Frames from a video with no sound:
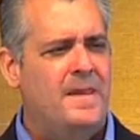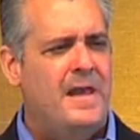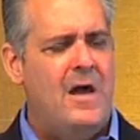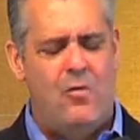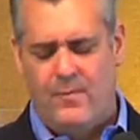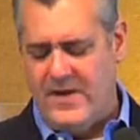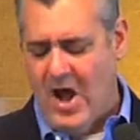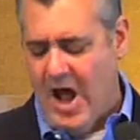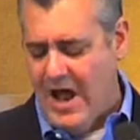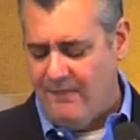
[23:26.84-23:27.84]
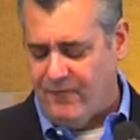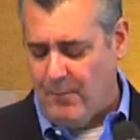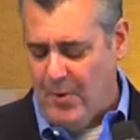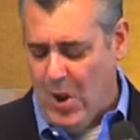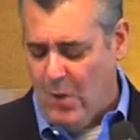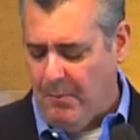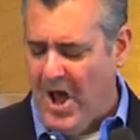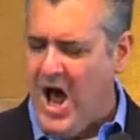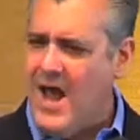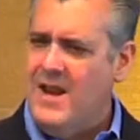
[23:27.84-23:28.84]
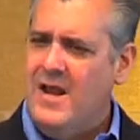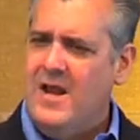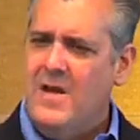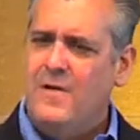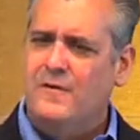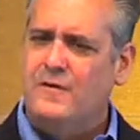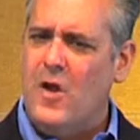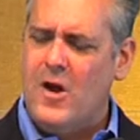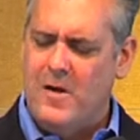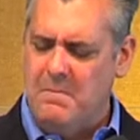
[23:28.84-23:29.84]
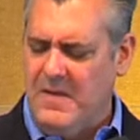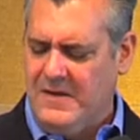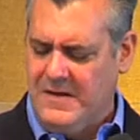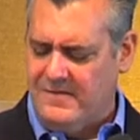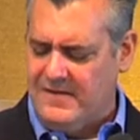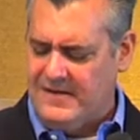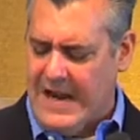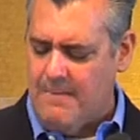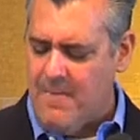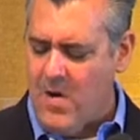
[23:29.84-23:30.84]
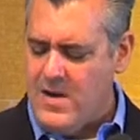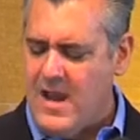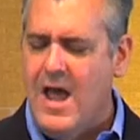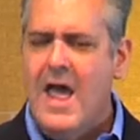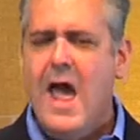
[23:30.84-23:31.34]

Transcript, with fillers: Hell will be hot for Pol Pot, who slaughtered millions in Cambodia.